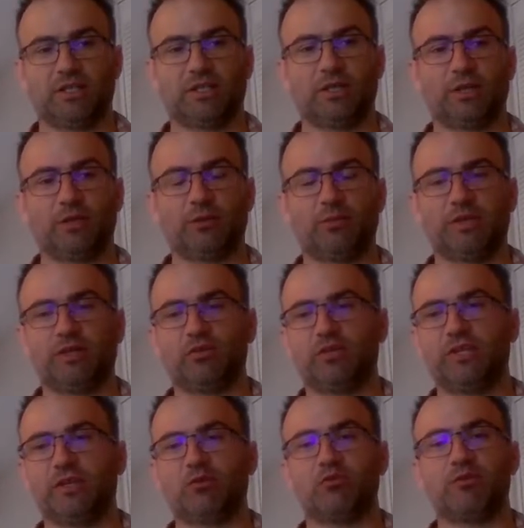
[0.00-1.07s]
And you
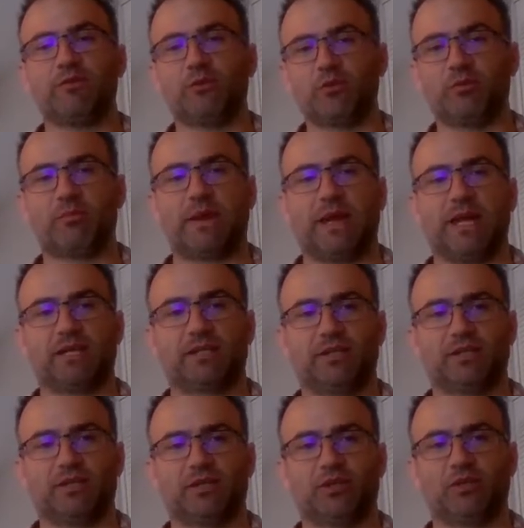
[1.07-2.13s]
can revert
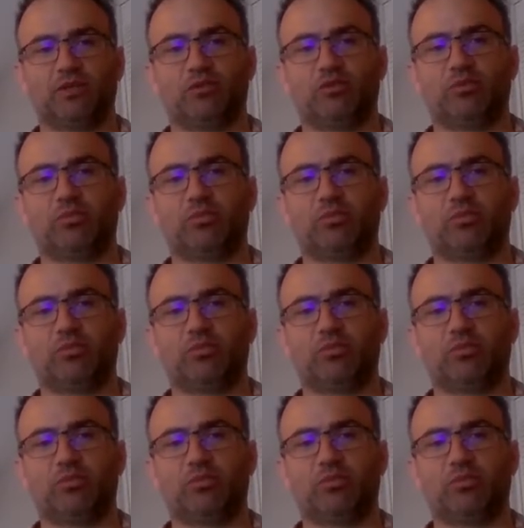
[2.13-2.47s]
back to